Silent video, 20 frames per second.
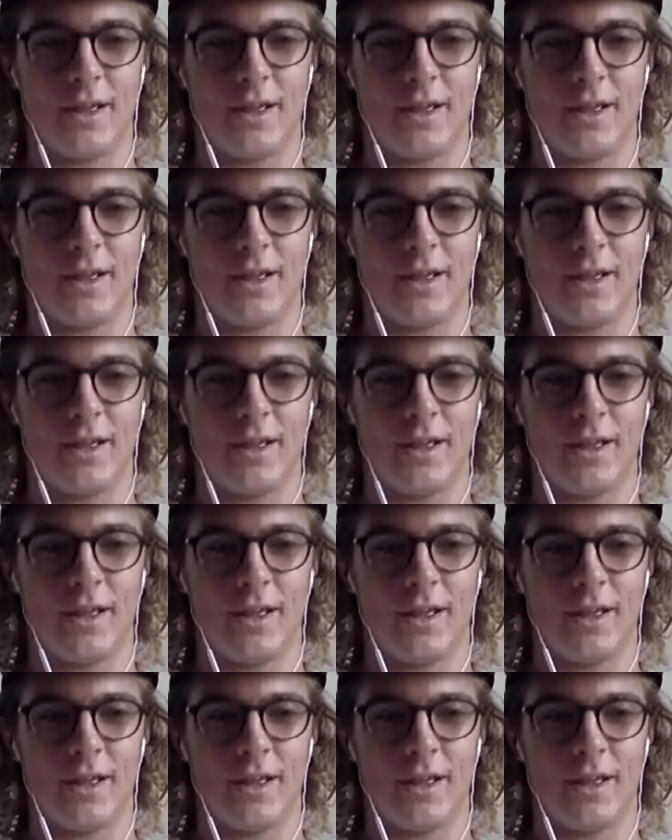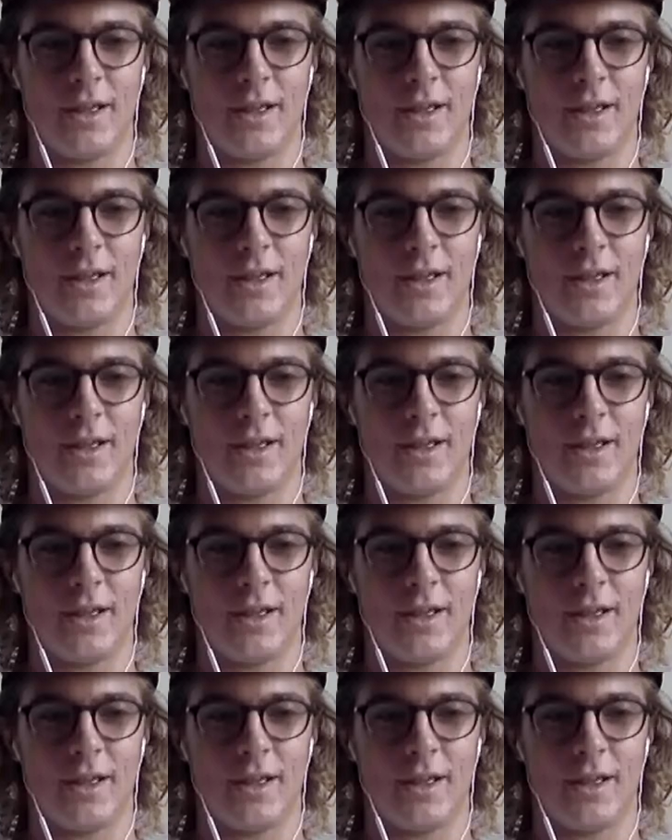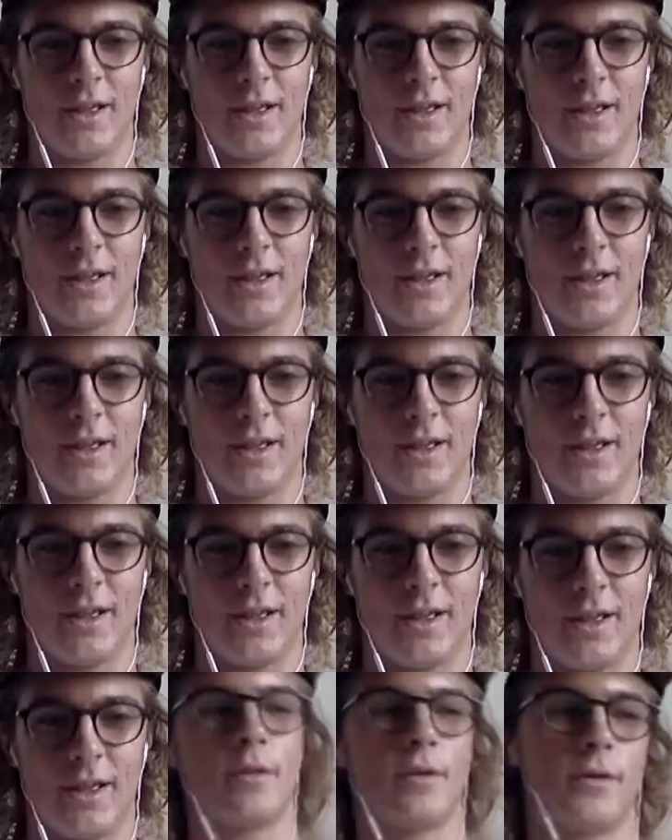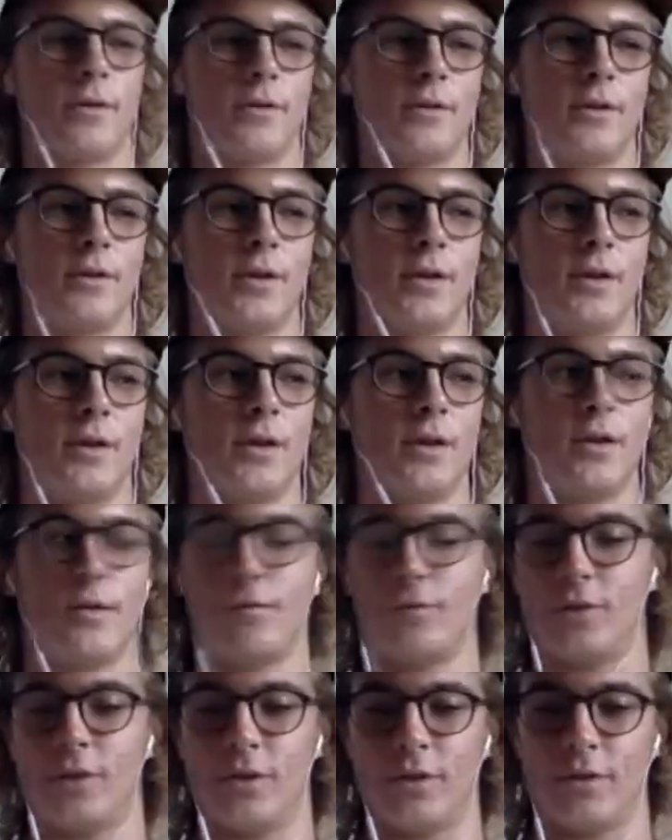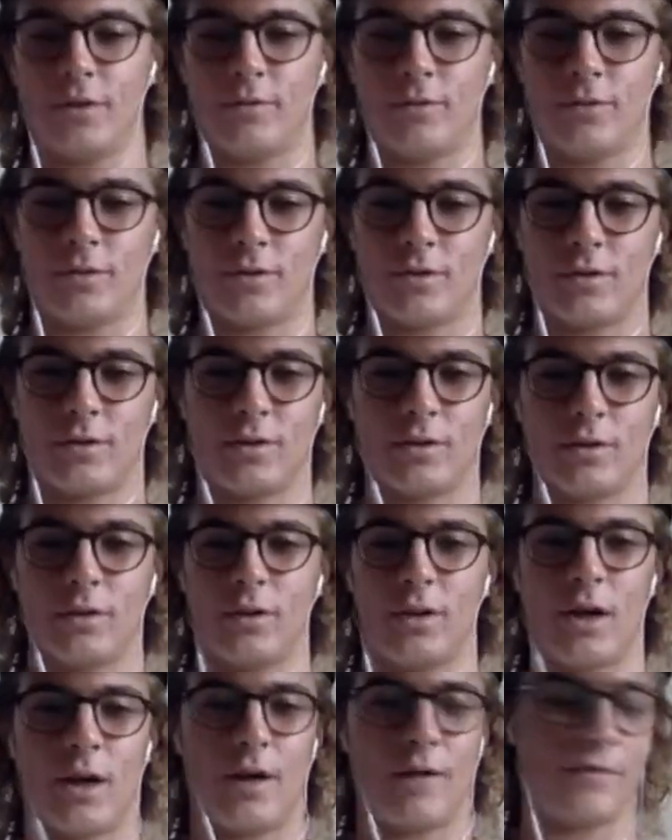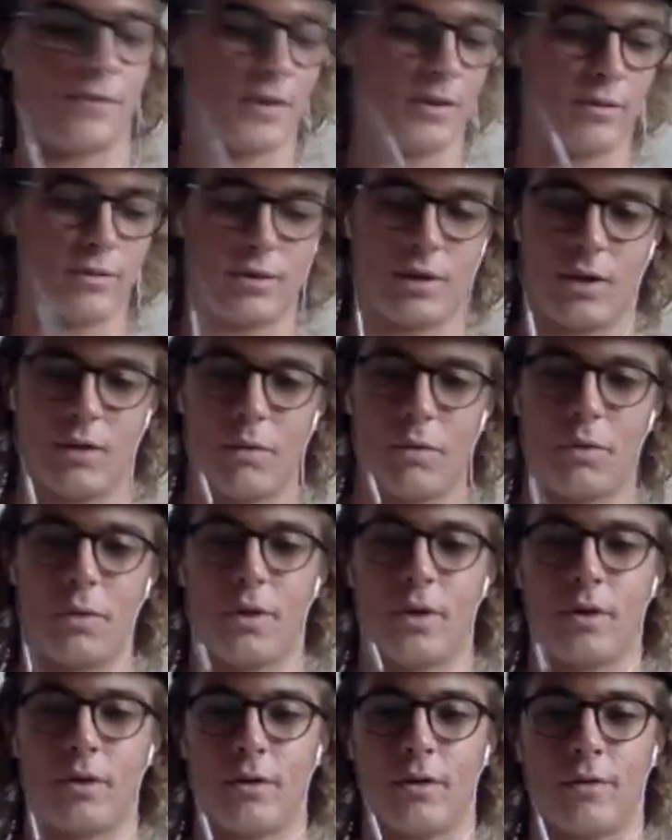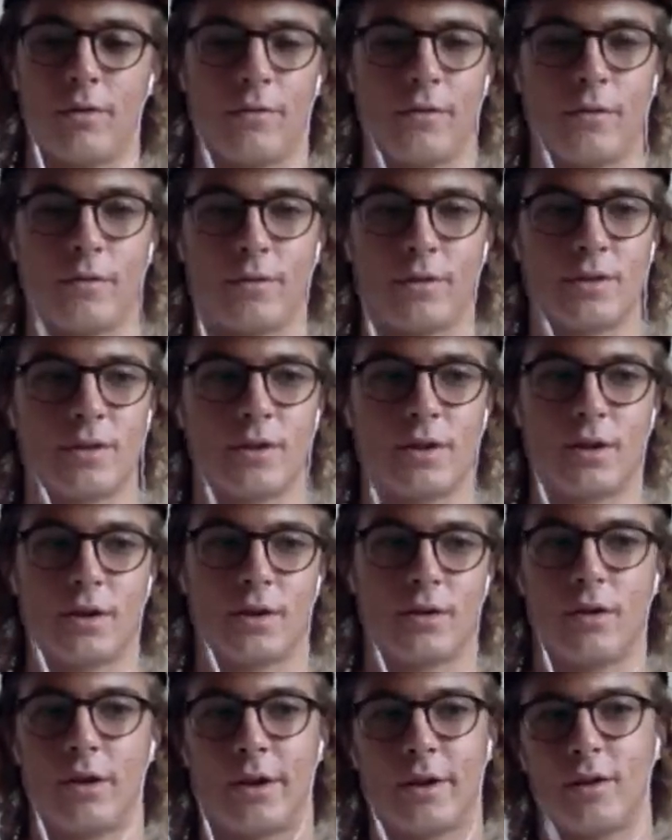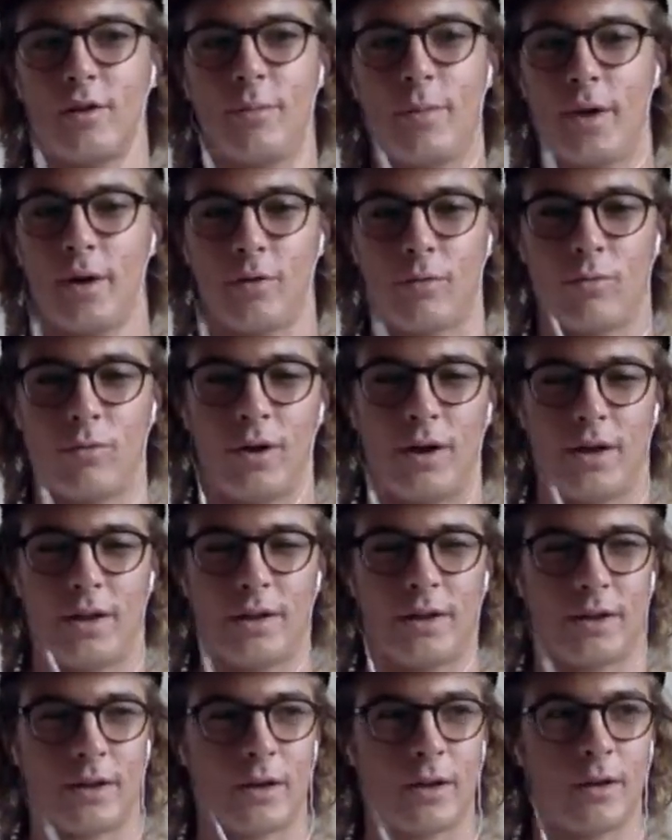I would say that anyone would say that, whether if Dylan was still alive and he was healthy, or if he was sick, like no matter what, like